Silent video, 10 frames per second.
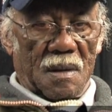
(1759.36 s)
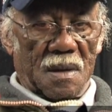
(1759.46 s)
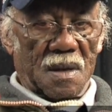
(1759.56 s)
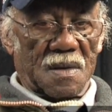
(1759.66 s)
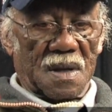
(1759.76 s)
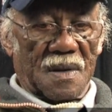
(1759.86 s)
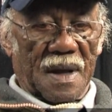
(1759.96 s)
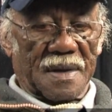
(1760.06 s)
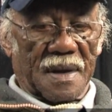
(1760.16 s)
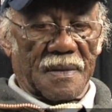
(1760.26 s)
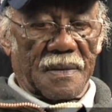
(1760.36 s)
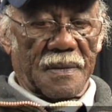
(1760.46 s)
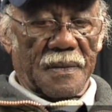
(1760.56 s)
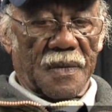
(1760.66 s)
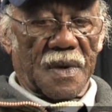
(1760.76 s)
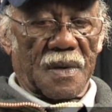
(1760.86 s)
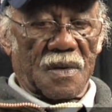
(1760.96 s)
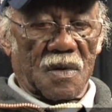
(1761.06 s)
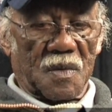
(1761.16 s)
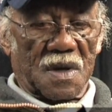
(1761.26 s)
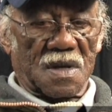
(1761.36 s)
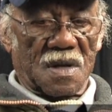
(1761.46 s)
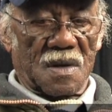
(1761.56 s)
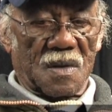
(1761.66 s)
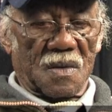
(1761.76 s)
didn't seem like they worried too much, you know.